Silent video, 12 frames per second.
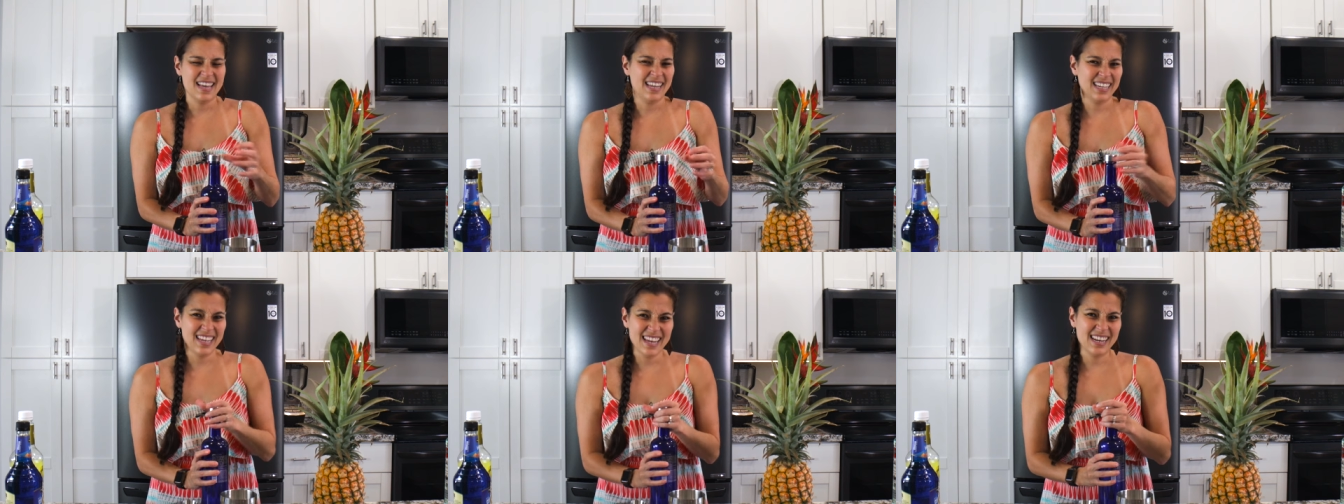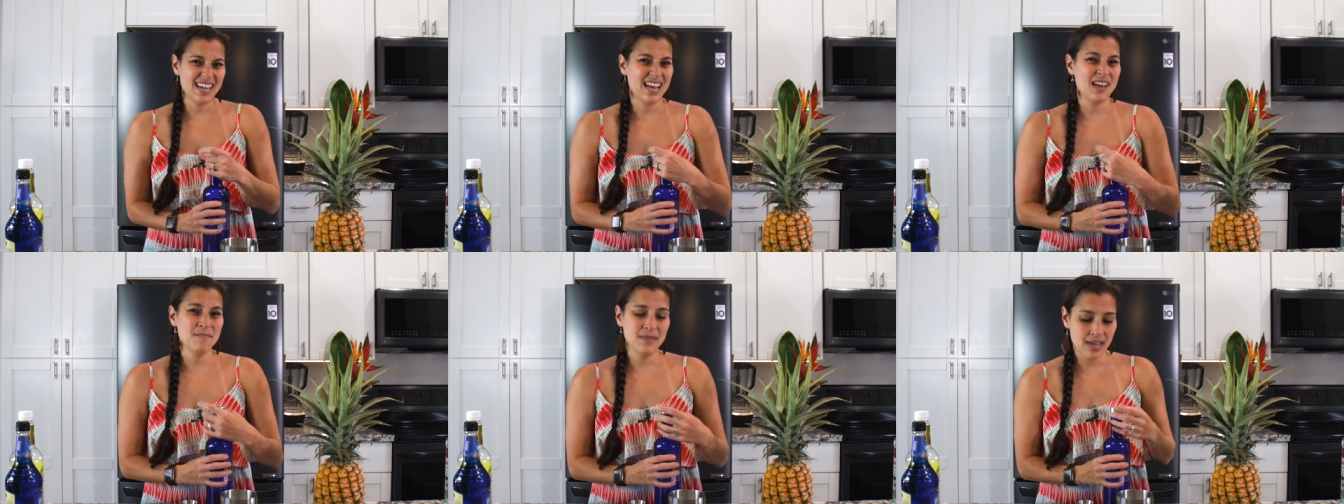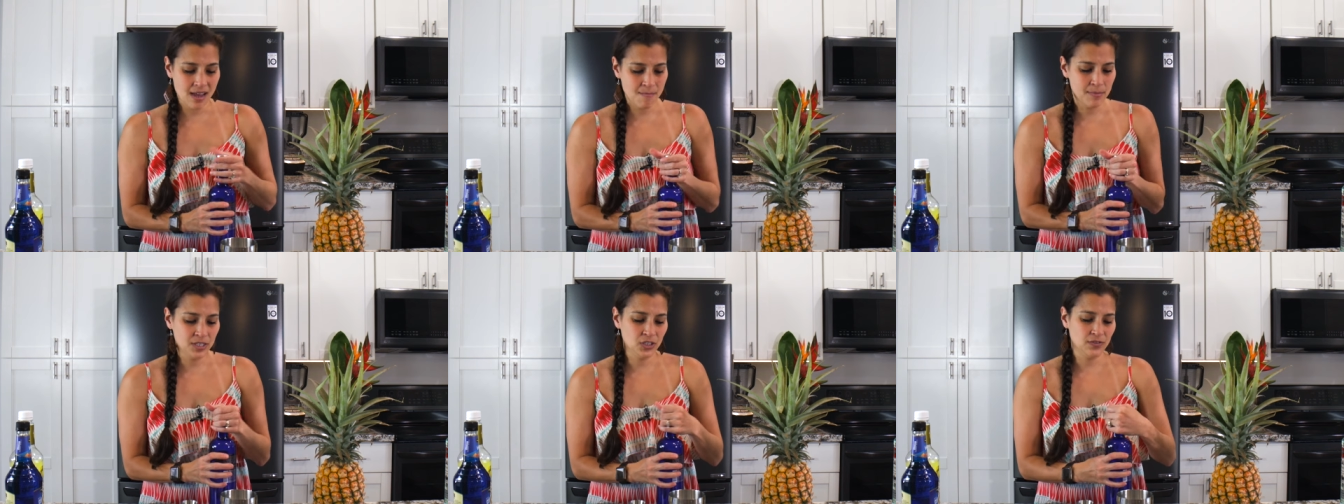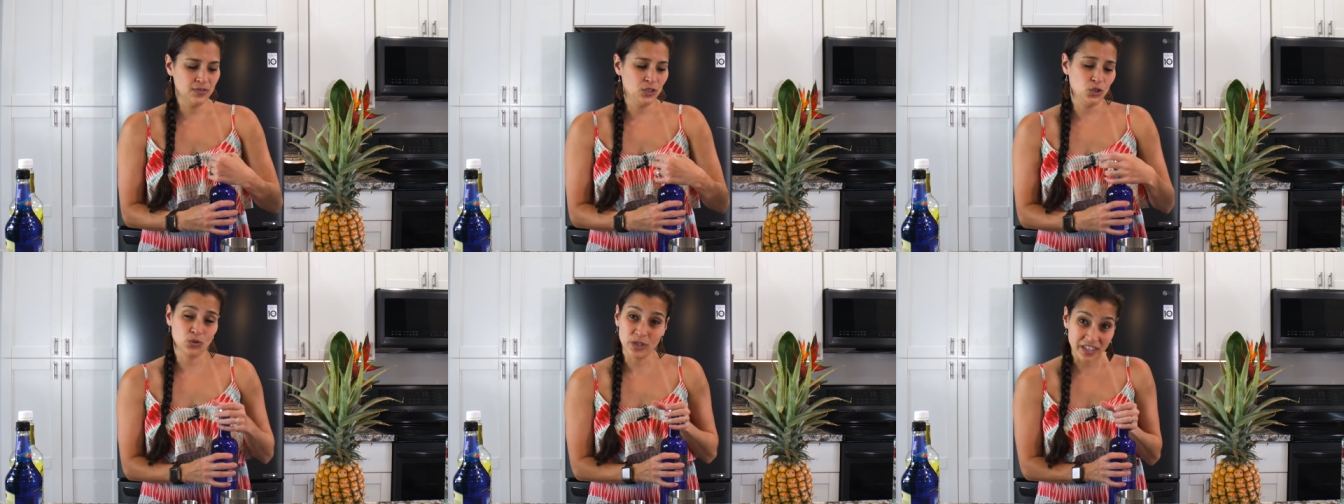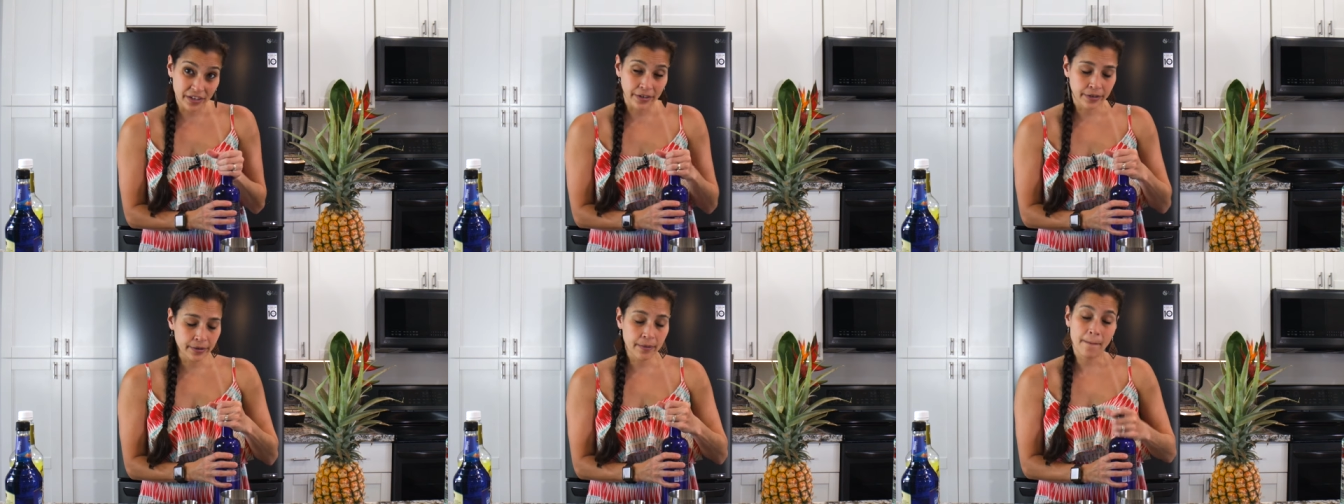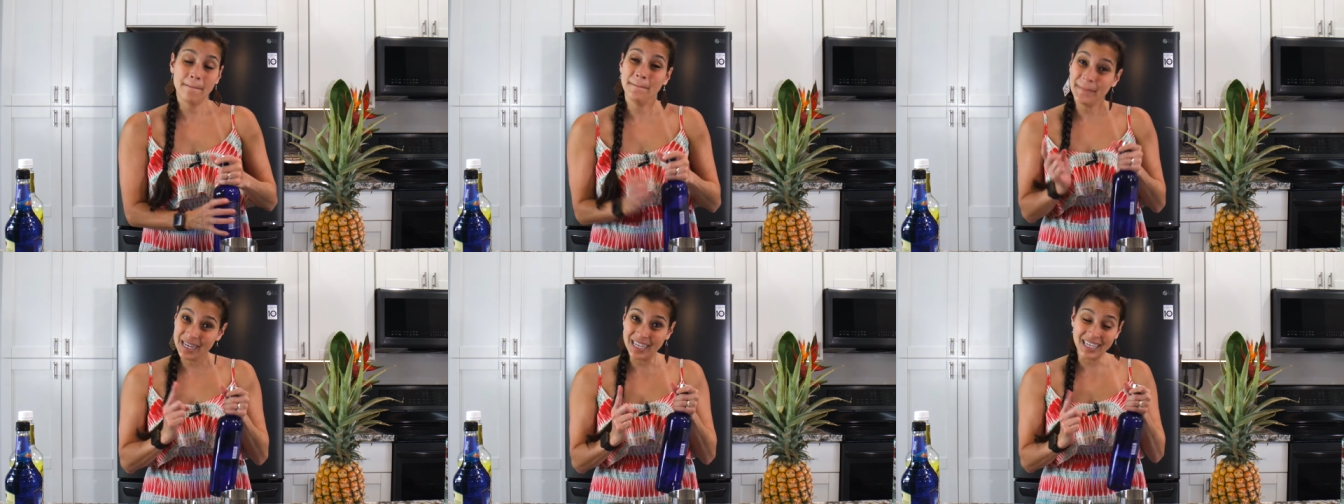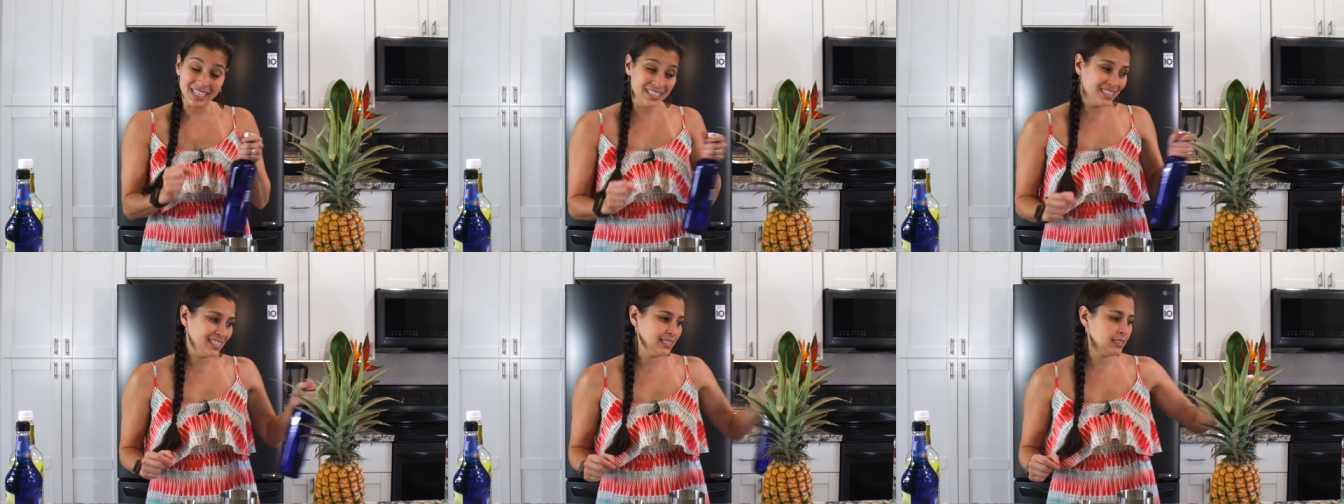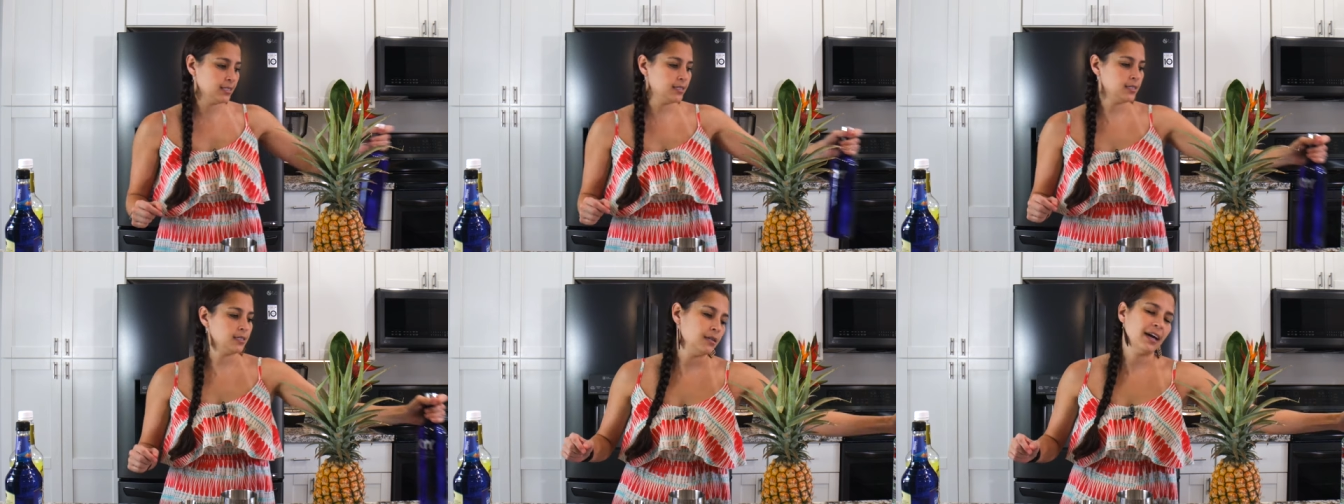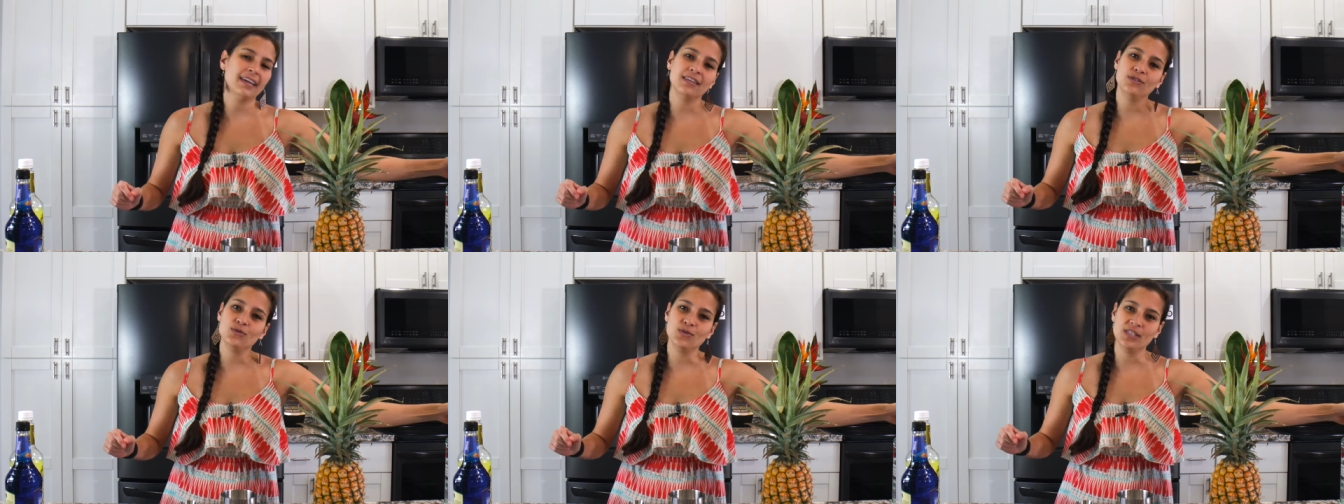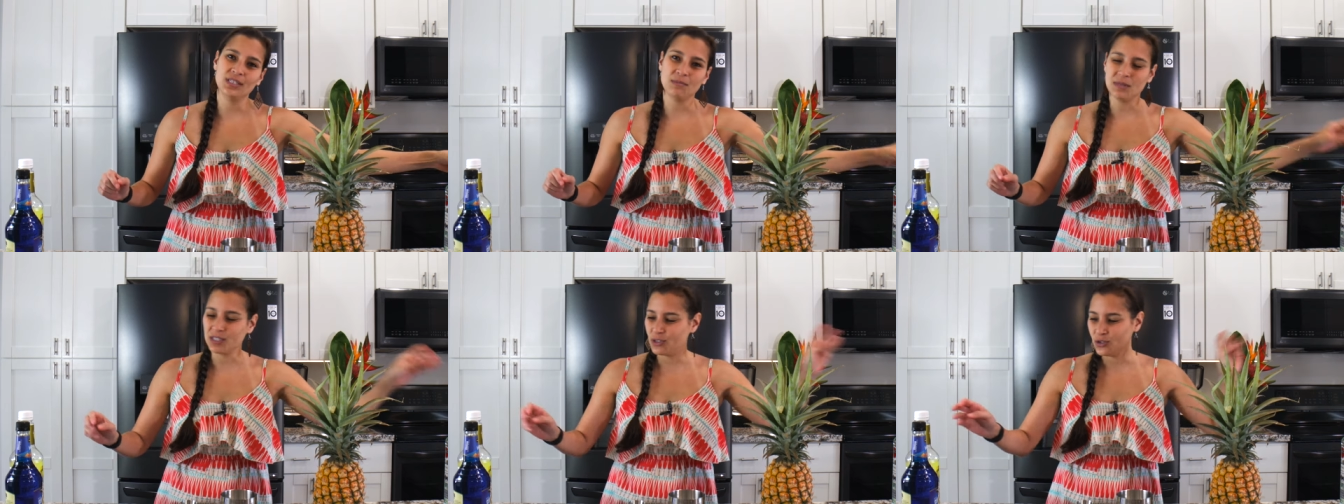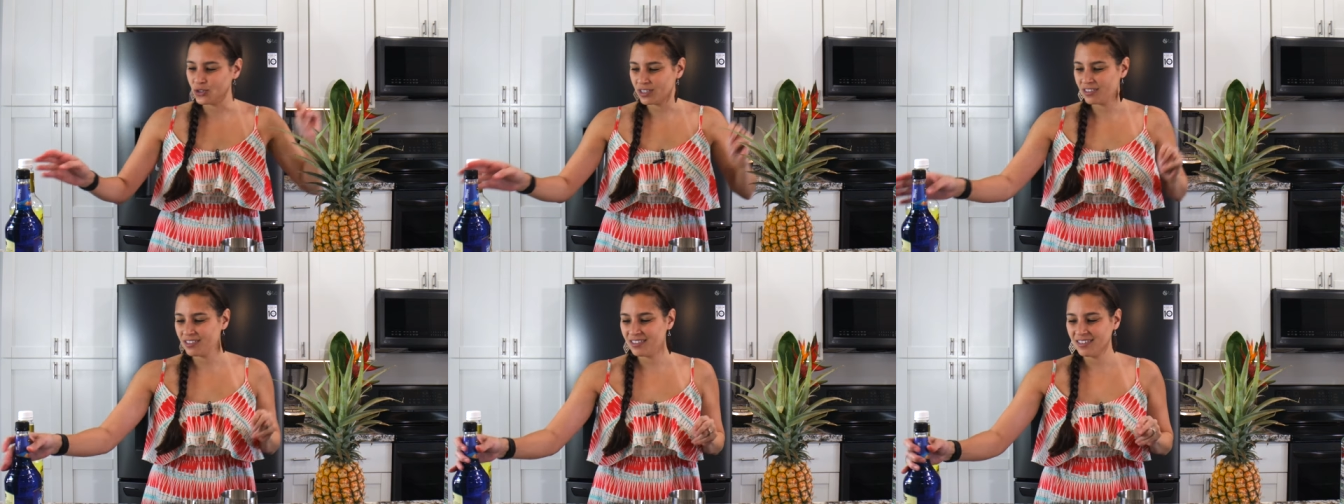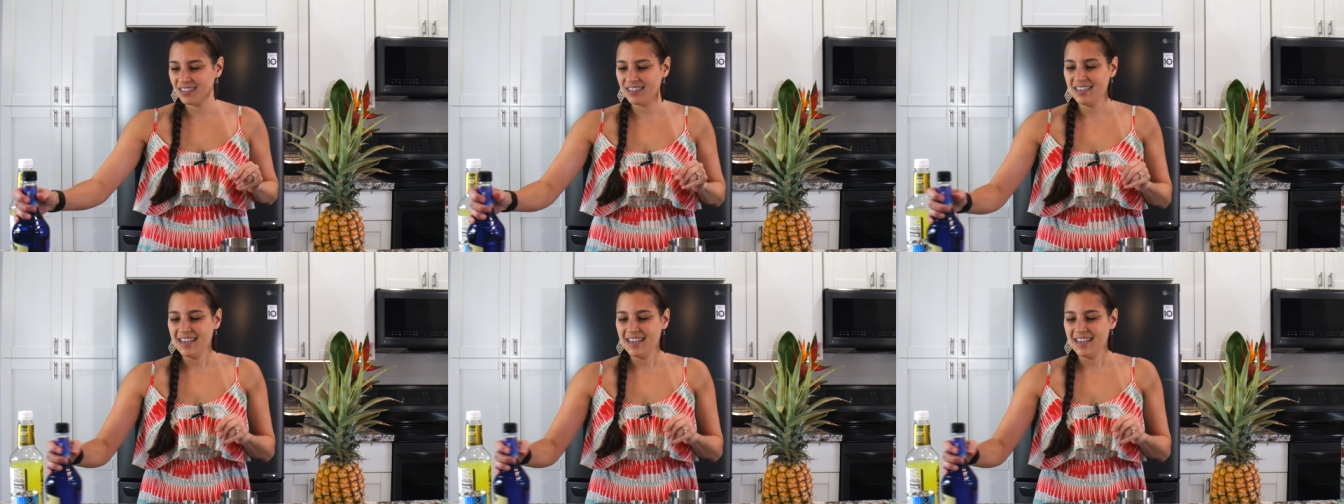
And again, I'm not much of a drinker, but I can do these mixed drinks.